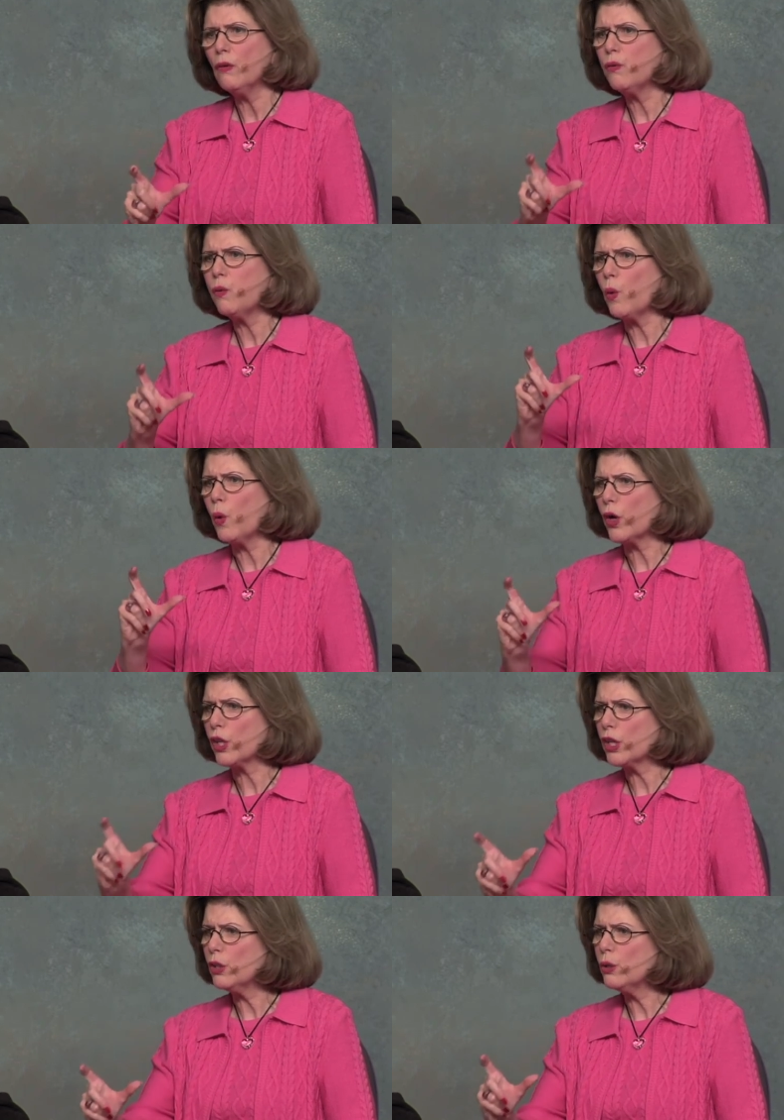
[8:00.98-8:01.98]

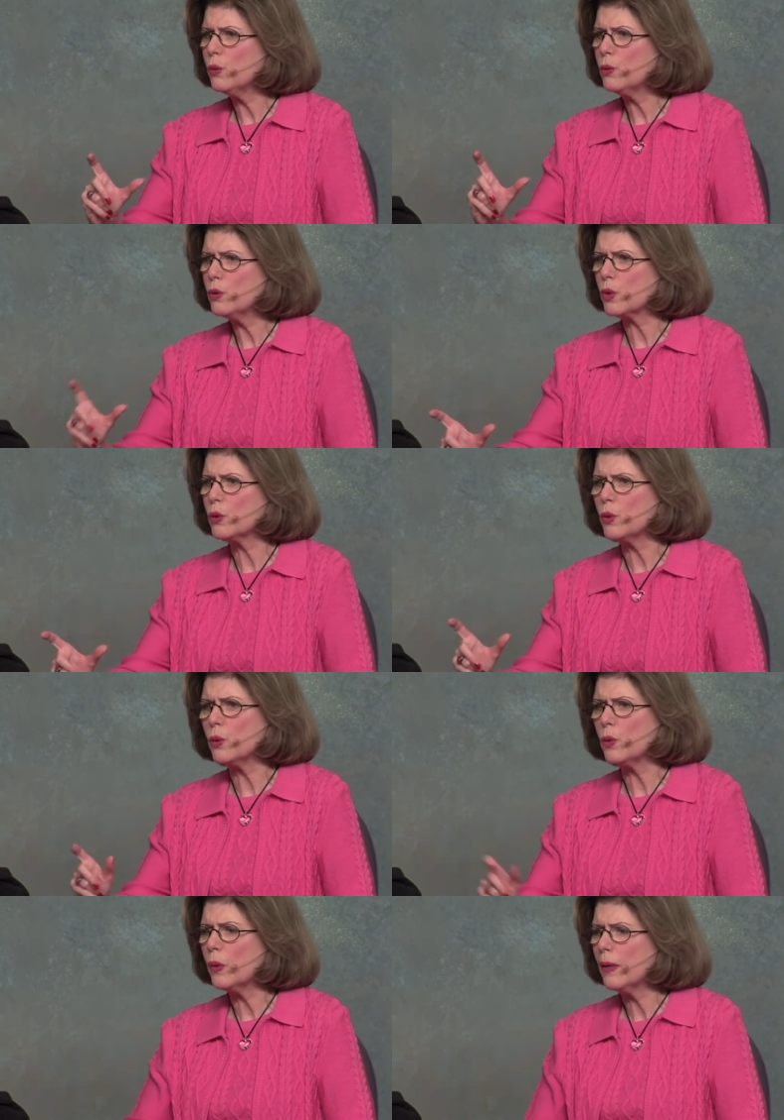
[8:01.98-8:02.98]
for you
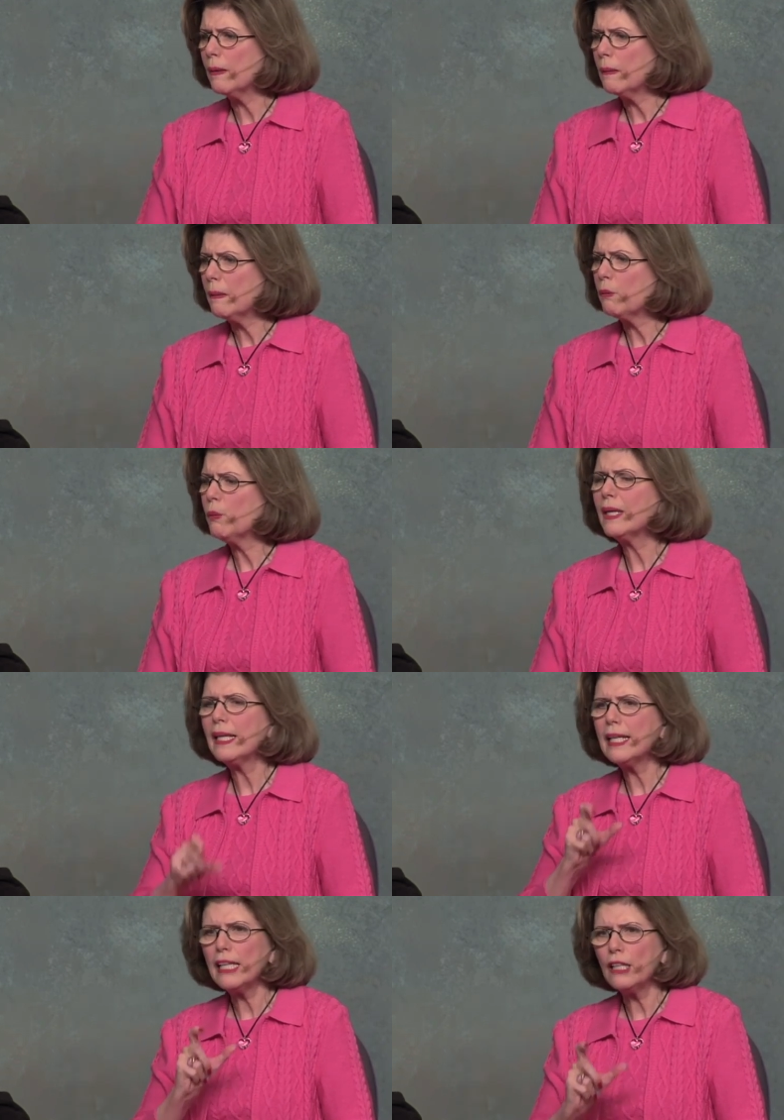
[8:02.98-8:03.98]
to
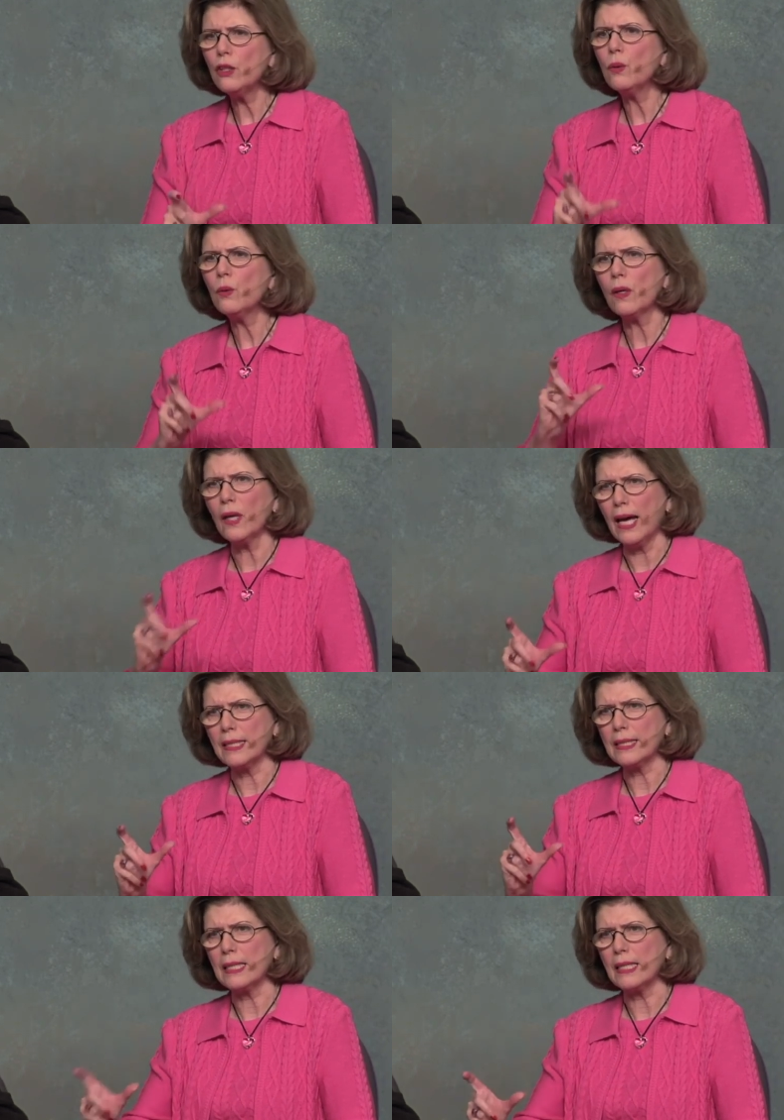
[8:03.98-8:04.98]
really
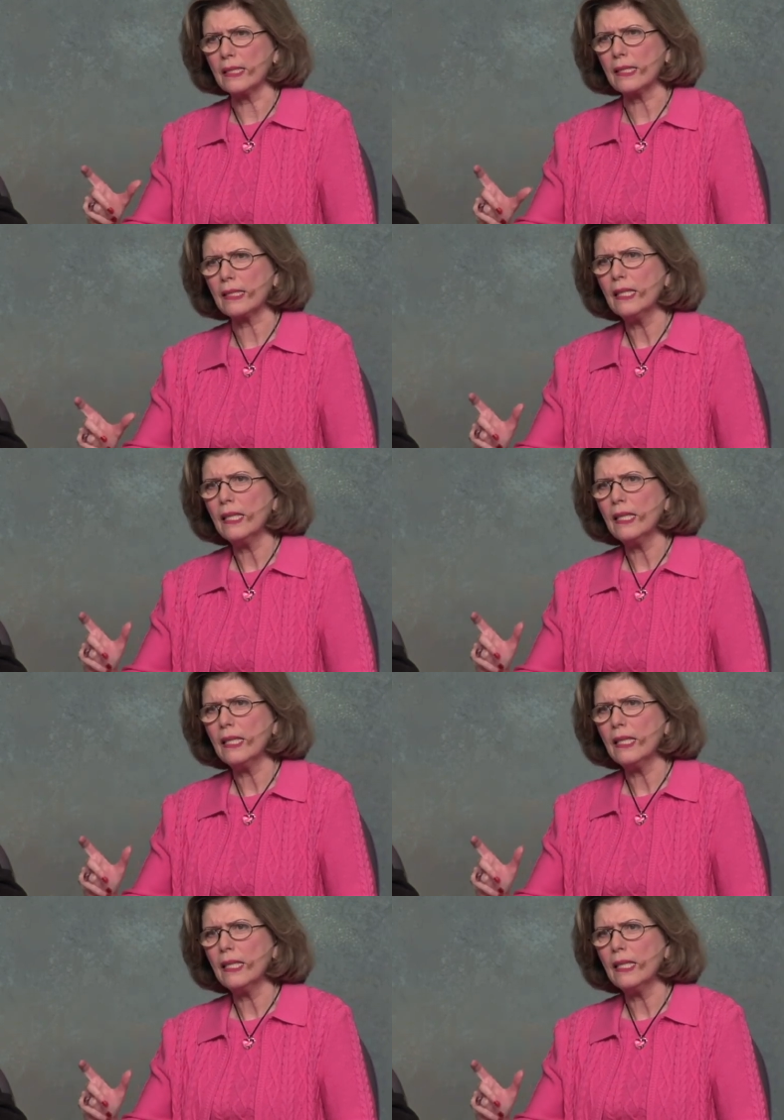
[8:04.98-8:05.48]
utilize this